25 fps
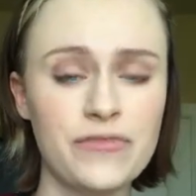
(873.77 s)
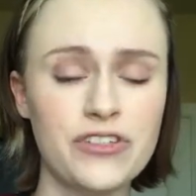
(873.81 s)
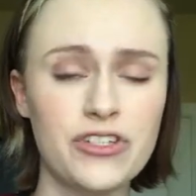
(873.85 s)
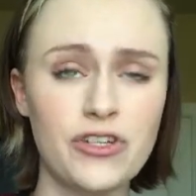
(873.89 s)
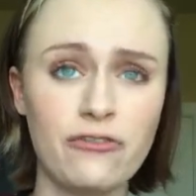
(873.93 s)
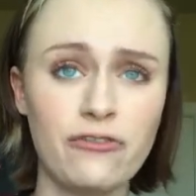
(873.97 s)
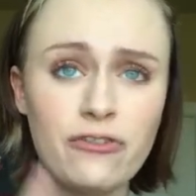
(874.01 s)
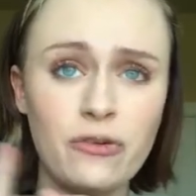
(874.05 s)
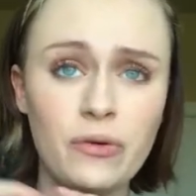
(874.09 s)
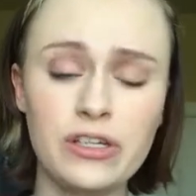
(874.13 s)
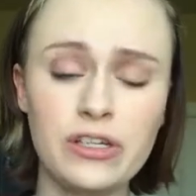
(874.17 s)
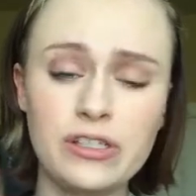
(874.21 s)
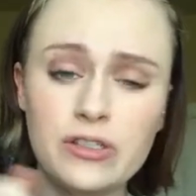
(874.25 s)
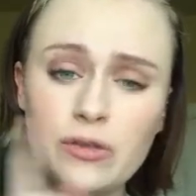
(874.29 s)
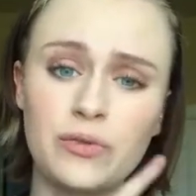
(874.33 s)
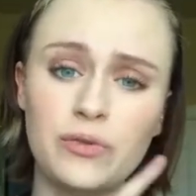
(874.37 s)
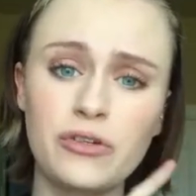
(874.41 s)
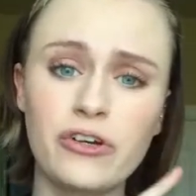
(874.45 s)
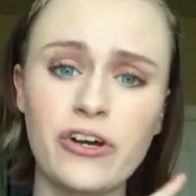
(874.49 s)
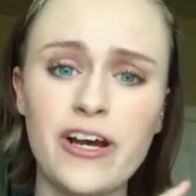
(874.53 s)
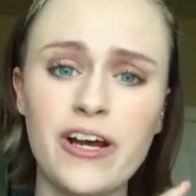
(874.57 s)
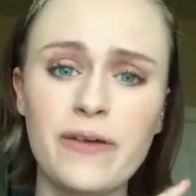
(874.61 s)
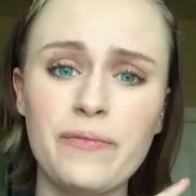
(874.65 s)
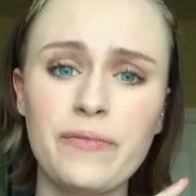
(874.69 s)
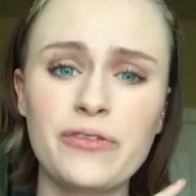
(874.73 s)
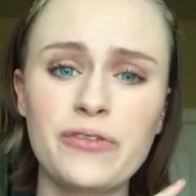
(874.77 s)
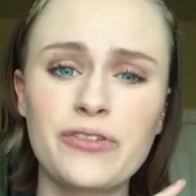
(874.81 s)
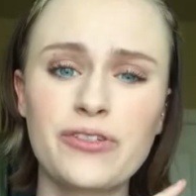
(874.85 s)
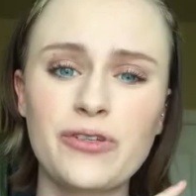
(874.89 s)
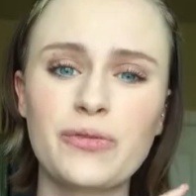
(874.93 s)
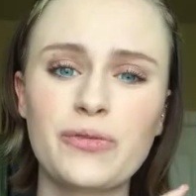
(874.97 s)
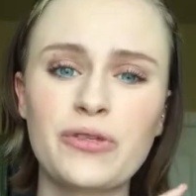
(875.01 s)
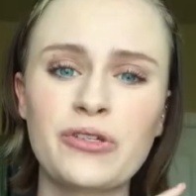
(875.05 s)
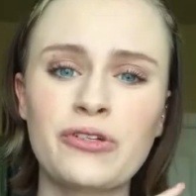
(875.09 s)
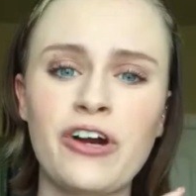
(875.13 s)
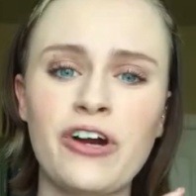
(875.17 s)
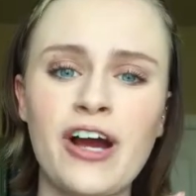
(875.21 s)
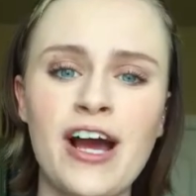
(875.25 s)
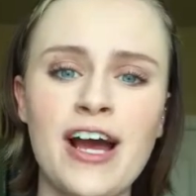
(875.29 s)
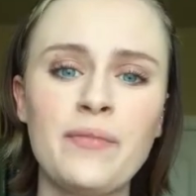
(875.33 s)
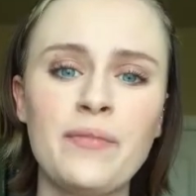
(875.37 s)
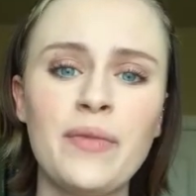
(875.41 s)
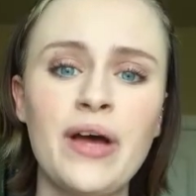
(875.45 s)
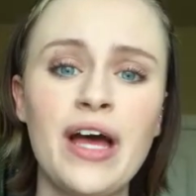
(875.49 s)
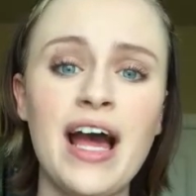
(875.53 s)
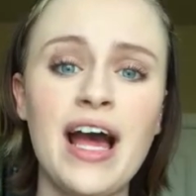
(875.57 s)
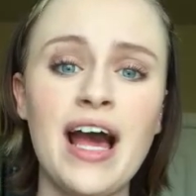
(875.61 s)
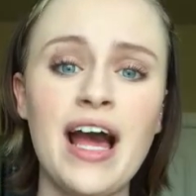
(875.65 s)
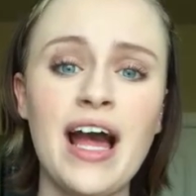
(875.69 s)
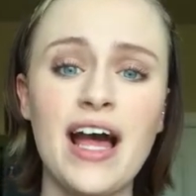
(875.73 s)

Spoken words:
So if you want to subscribe, then subscribe.